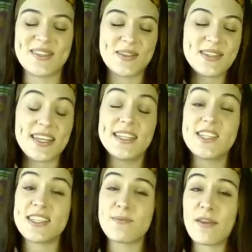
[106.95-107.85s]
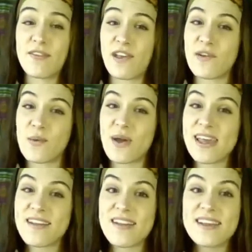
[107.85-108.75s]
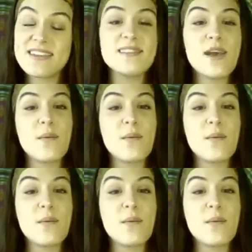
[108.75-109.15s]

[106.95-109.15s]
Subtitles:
So sage is my favorite way to cleanse,